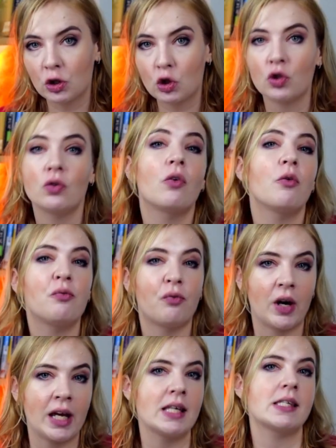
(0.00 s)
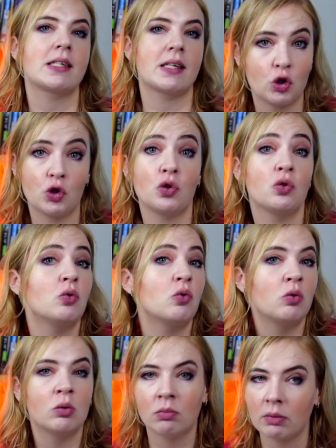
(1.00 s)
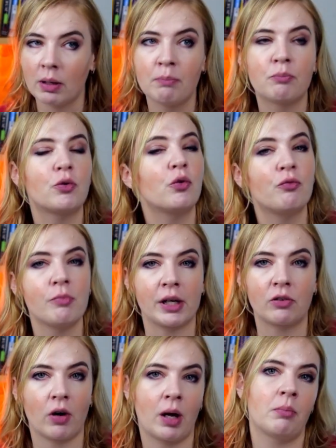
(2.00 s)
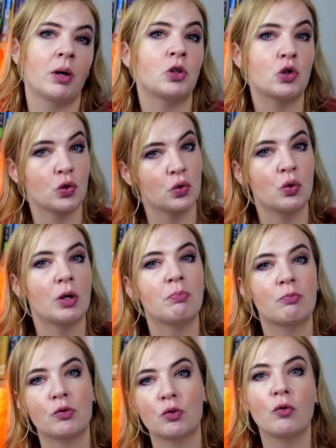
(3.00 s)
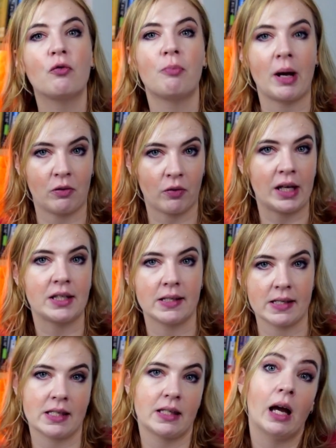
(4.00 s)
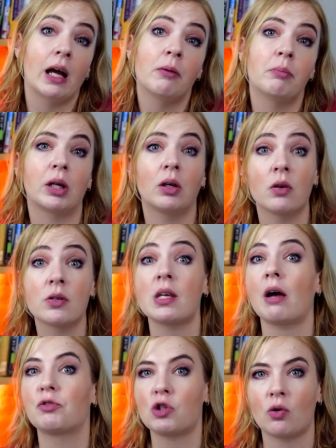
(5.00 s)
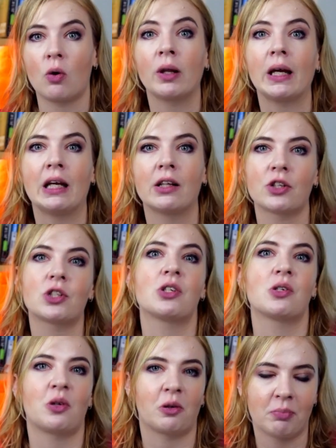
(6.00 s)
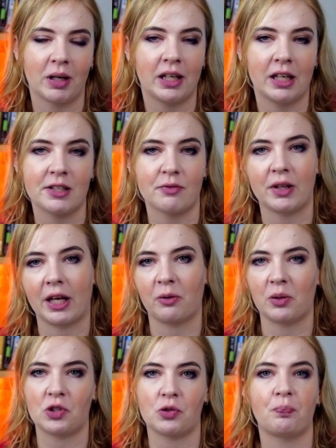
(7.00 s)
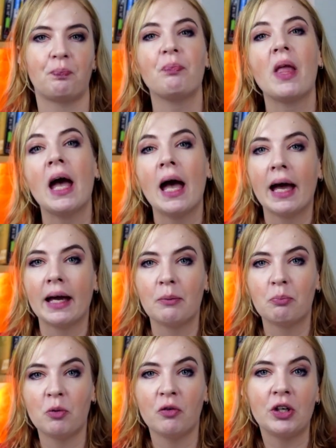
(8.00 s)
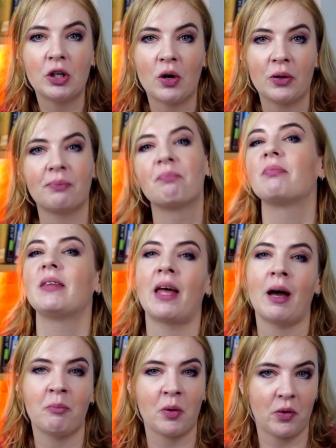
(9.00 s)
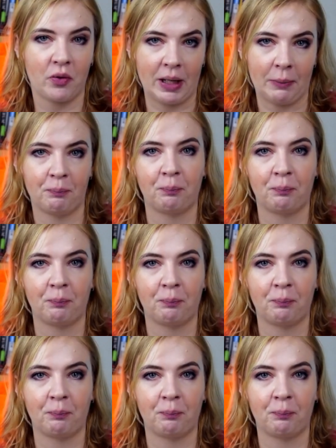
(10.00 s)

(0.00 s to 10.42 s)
to rephrase, to improve my grammar, to improve my writing style, because after all, English is not my native language. Moving on, number three,